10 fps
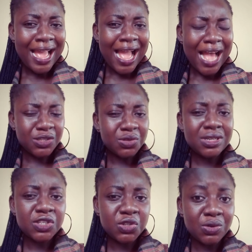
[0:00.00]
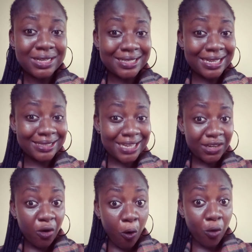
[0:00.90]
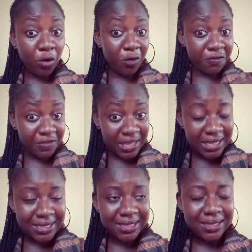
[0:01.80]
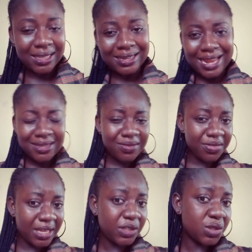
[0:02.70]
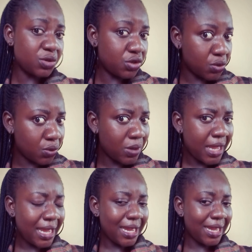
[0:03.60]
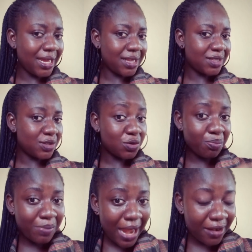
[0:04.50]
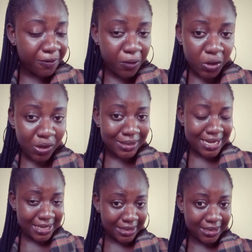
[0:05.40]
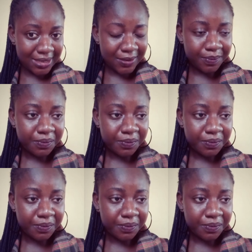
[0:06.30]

As soon as you ascertain all of these, the next thing to do is to plan for your tests.